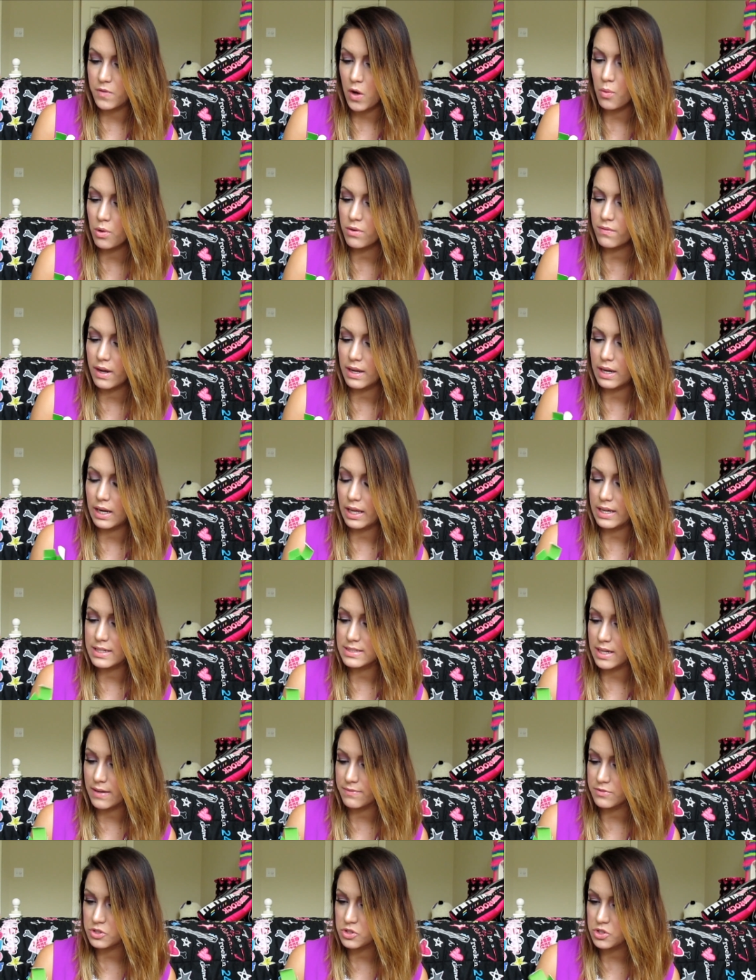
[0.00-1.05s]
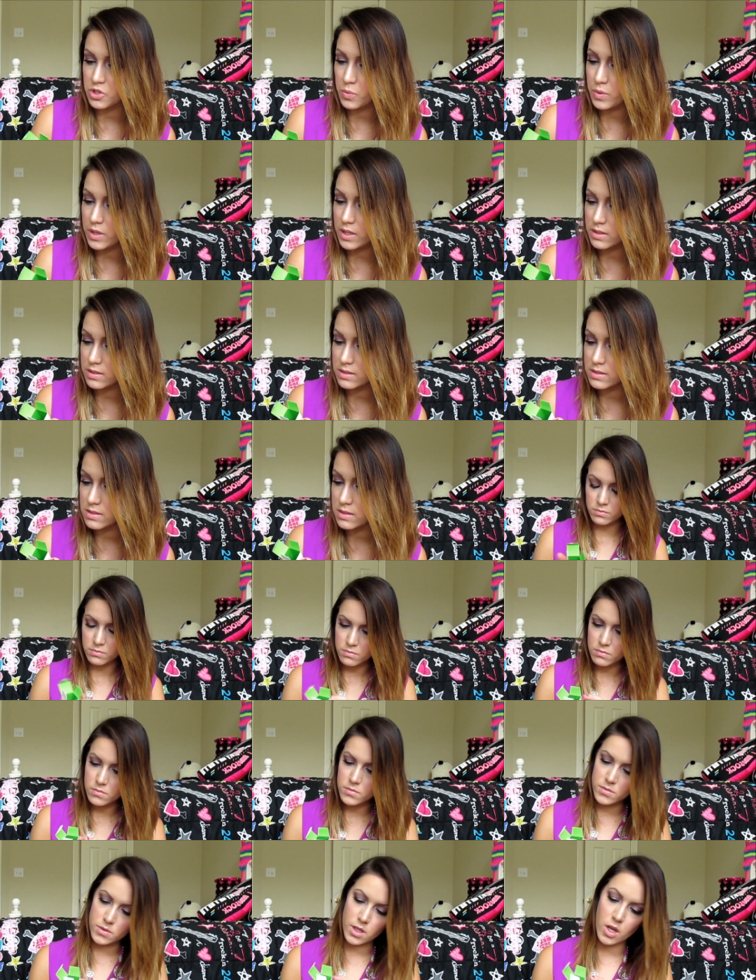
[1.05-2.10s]
felt revitalized after two weeks.
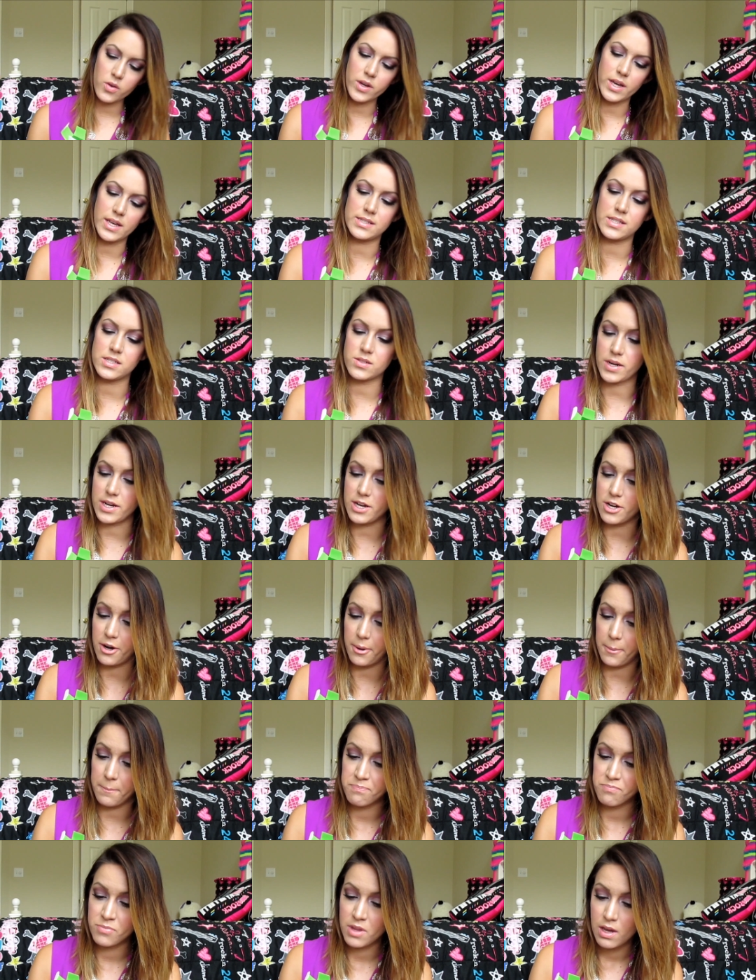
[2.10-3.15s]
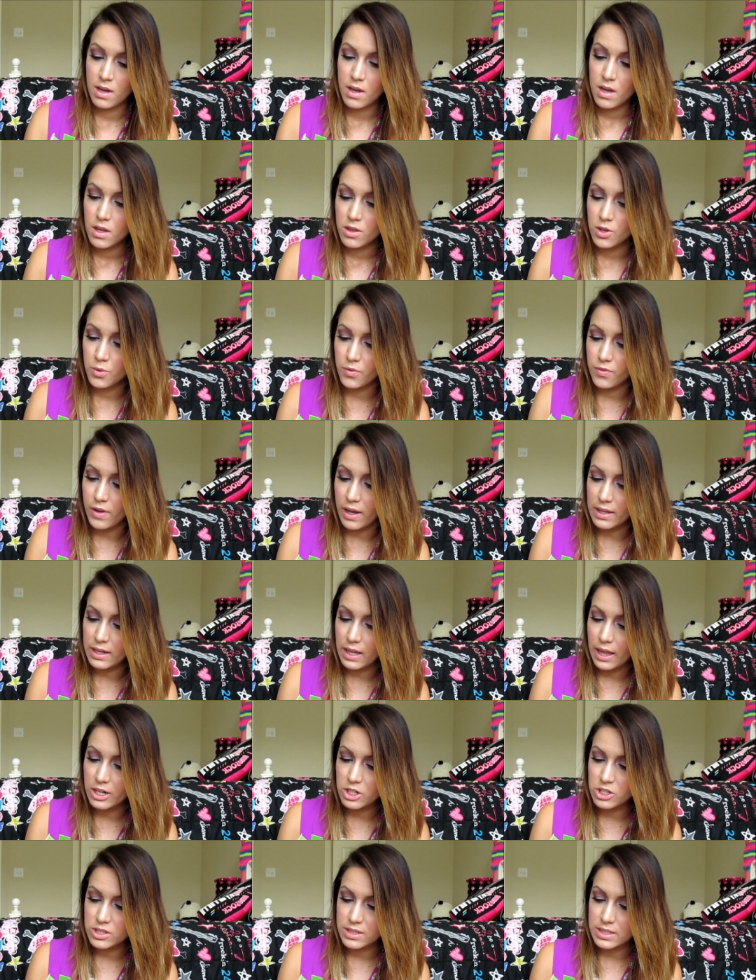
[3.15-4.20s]
Okay, it says right here, the
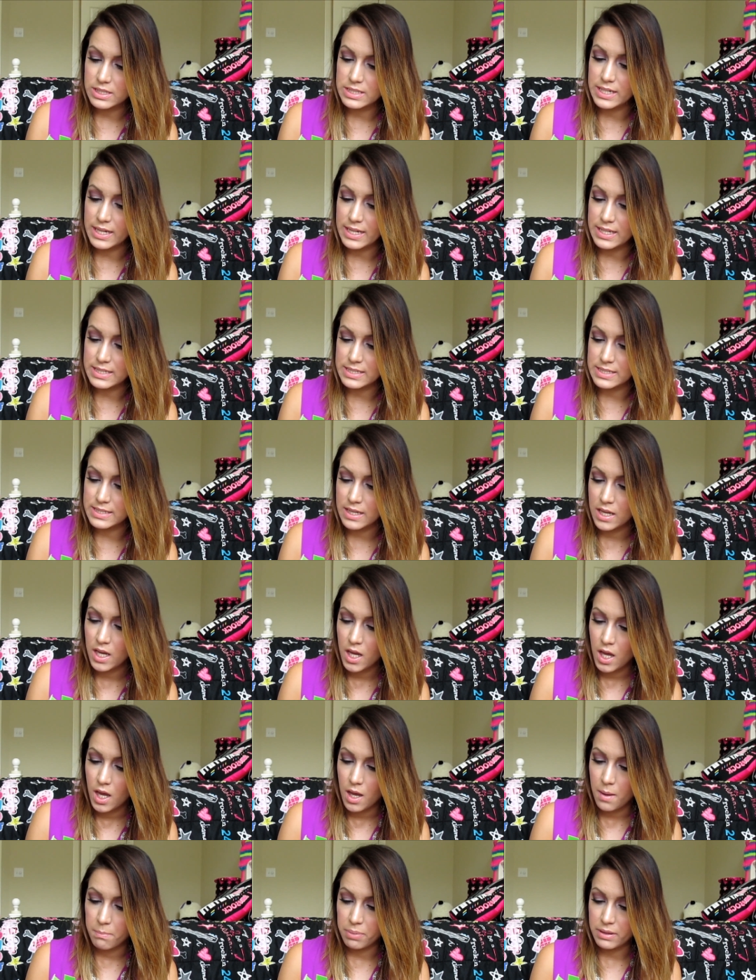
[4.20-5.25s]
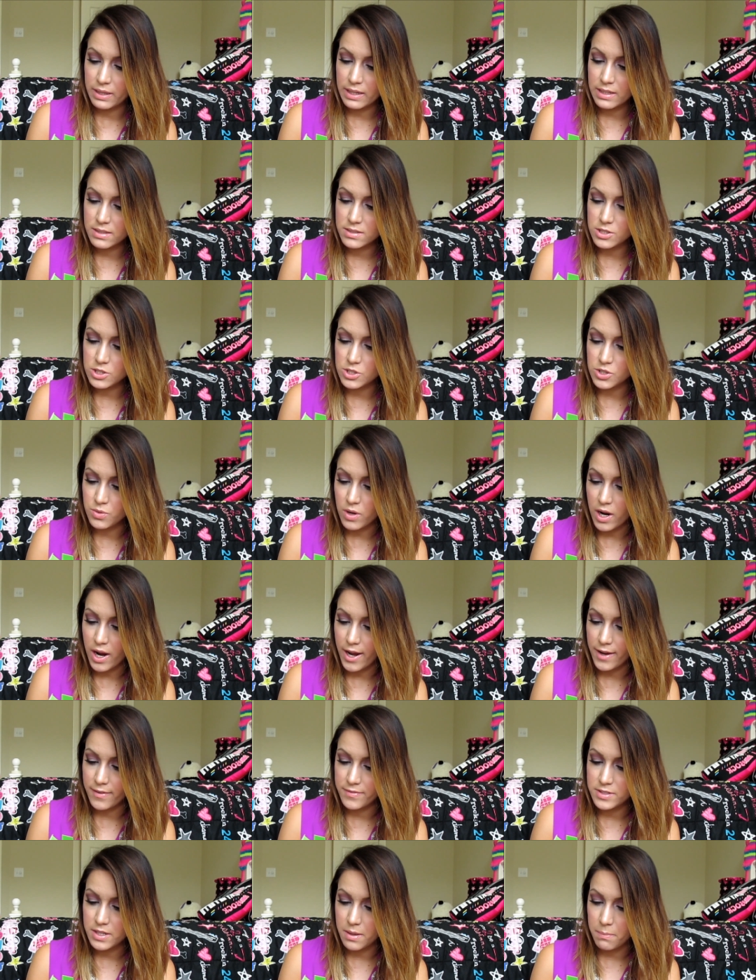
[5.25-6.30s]
revitalizer contains
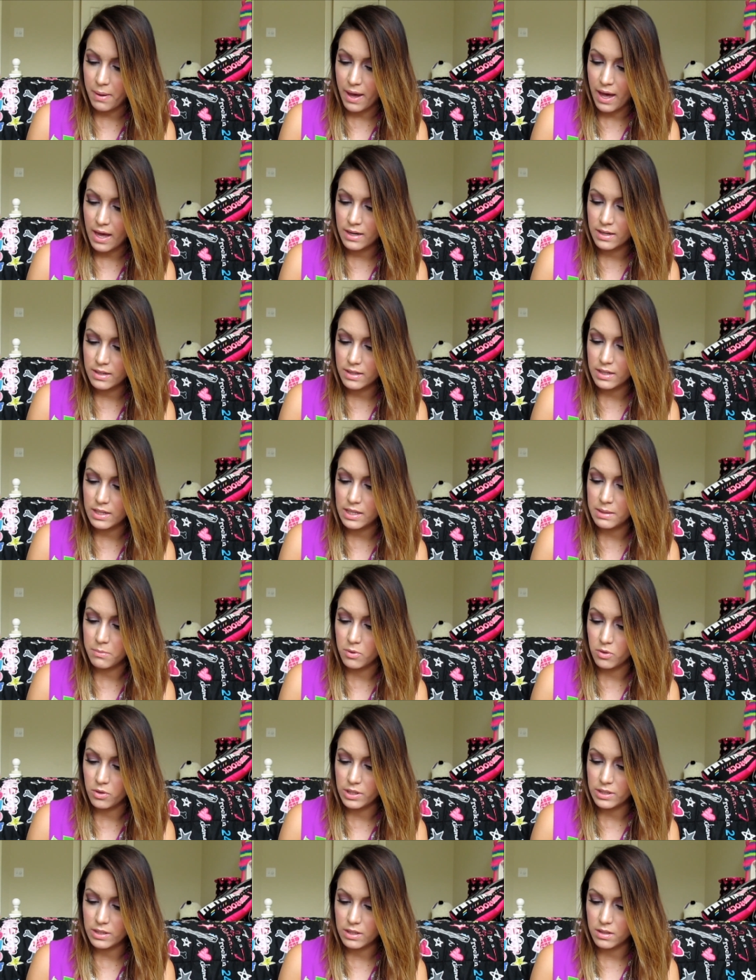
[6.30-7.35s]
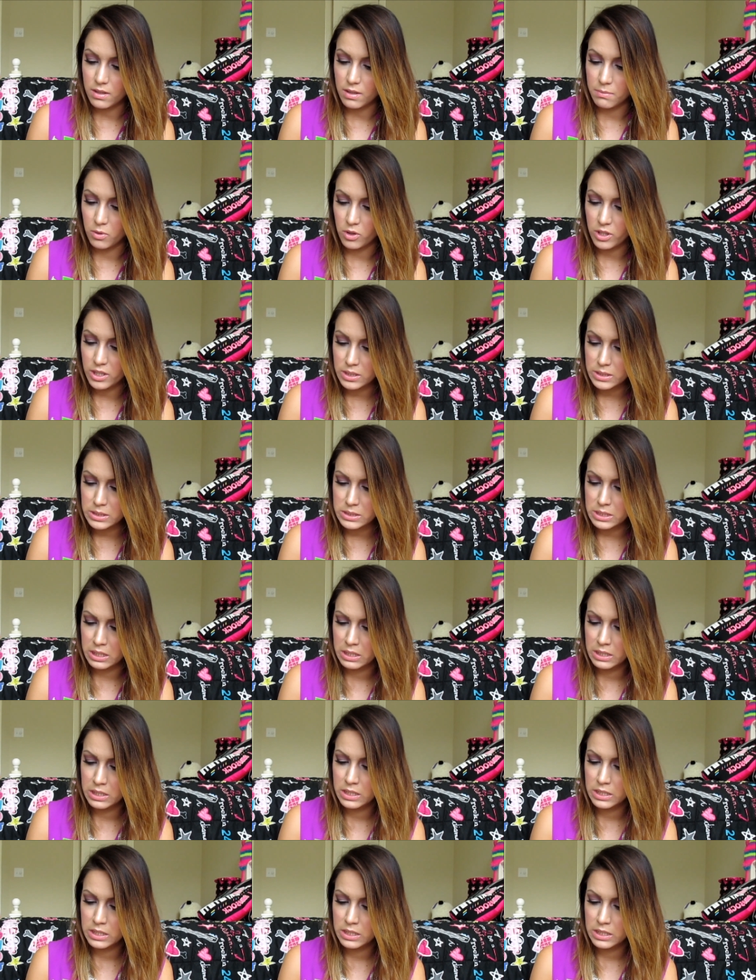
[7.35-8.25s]
plant-derived patent emollient, emollient?